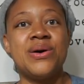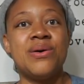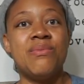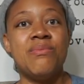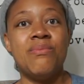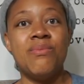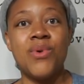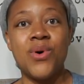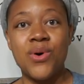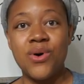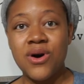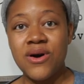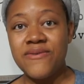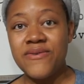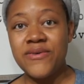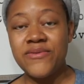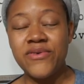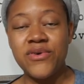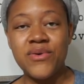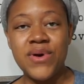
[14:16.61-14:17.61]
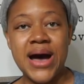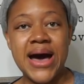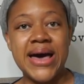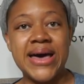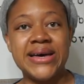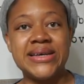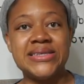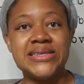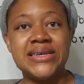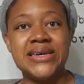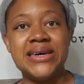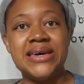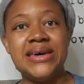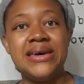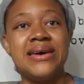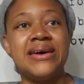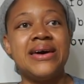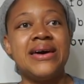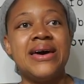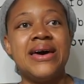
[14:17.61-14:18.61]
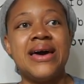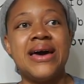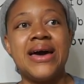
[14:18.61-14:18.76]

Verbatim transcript: more of a variety